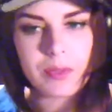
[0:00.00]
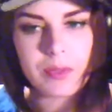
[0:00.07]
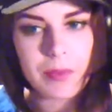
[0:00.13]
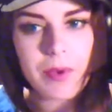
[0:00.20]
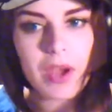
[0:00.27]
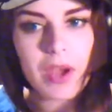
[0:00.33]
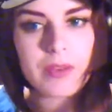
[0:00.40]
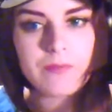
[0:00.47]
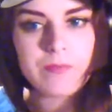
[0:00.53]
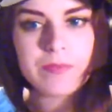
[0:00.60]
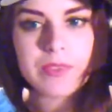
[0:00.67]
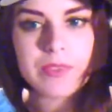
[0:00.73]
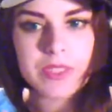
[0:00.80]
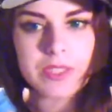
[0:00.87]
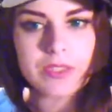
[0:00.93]
JipoCon
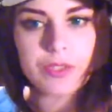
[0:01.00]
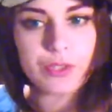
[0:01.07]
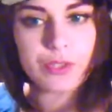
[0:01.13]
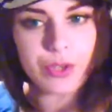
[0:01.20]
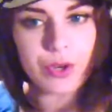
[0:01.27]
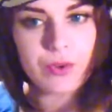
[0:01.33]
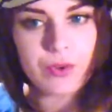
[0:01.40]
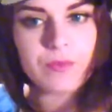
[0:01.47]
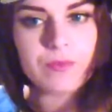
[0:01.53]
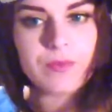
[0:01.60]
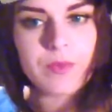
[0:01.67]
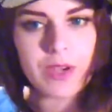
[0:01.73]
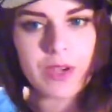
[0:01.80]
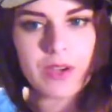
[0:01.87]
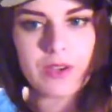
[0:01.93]
at the show,
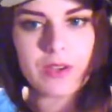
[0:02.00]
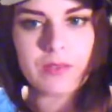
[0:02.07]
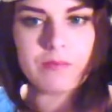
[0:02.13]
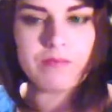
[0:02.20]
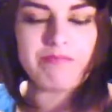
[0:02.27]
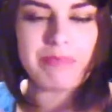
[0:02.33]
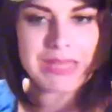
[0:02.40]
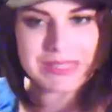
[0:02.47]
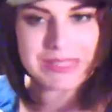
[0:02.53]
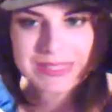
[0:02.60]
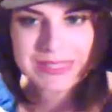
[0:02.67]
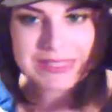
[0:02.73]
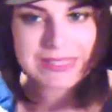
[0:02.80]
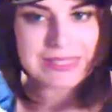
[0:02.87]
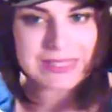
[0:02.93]

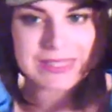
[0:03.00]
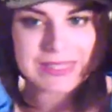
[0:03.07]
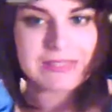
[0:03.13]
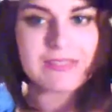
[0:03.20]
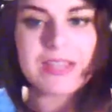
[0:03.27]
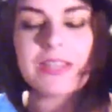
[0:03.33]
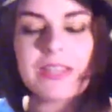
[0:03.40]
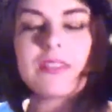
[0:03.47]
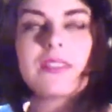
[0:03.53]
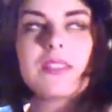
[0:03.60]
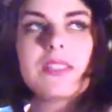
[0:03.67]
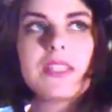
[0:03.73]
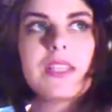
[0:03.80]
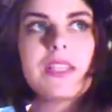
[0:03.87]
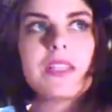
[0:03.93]
basically
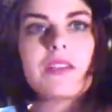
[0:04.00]
single-handedly,